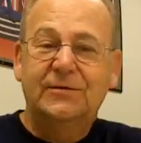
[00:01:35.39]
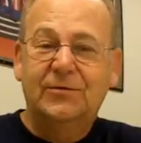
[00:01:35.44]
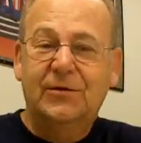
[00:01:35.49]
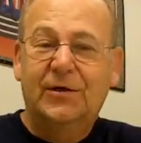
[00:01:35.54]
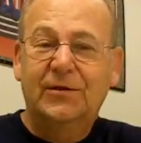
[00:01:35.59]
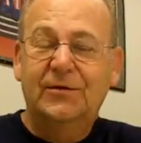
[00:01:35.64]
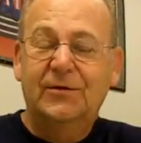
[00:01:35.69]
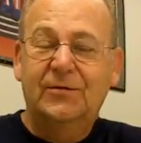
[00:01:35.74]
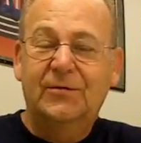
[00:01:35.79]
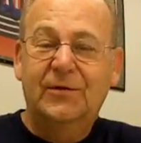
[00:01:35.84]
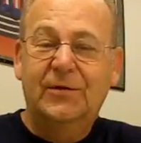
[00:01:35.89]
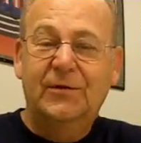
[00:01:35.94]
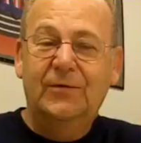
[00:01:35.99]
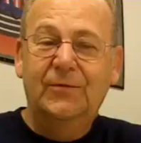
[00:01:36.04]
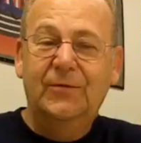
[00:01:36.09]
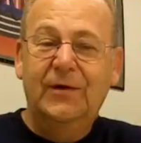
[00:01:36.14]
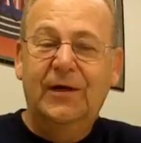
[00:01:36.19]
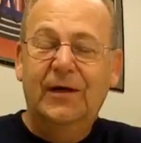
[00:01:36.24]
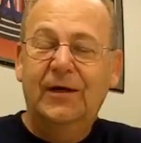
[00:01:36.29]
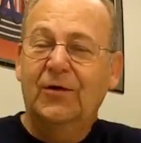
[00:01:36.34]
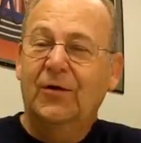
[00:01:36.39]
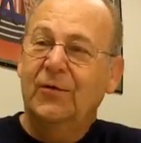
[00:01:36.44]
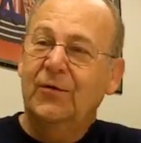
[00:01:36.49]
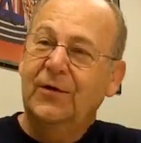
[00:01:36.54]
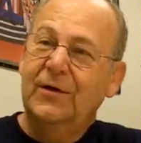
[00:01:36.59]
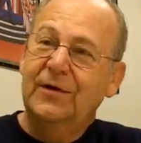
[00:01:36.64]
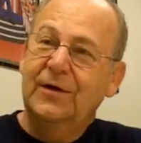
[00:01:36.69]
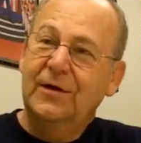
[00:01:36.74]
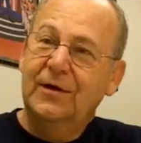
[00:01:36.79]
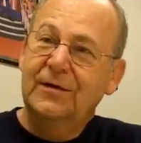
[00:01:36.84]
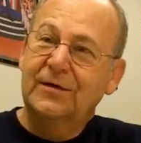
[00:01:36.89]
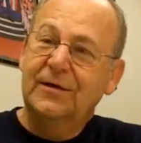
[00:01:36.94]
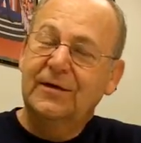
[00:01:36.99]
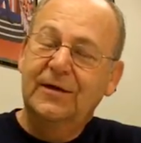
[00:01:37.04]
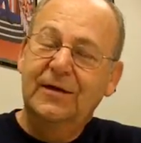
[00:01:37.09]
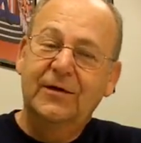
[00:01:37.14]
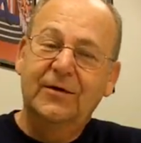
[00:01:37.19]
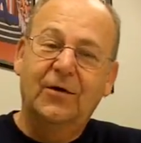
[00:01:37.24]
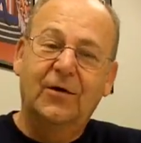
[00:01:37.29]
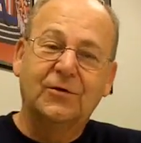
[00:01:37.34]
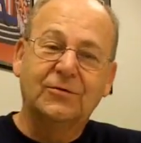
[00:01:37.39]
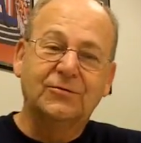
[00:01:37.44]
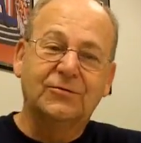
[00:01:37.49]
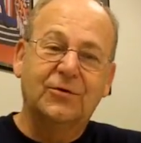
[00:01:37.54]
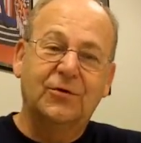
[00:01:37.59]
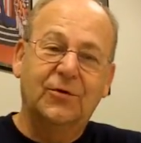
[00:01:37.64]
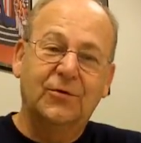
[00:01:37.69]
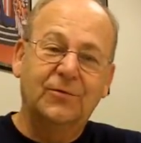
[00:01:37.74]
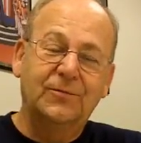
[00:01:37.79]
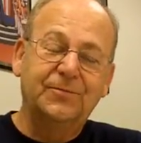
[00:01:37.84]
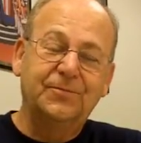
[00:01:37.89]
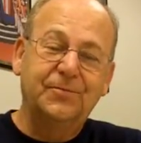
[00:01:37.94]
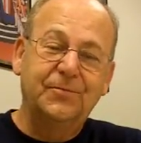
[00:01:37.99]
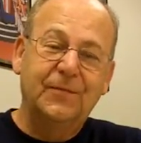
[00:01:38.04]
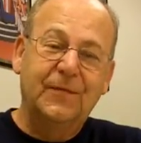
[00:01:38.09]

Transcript: So I thought, well, we had already done the Hee Haw show,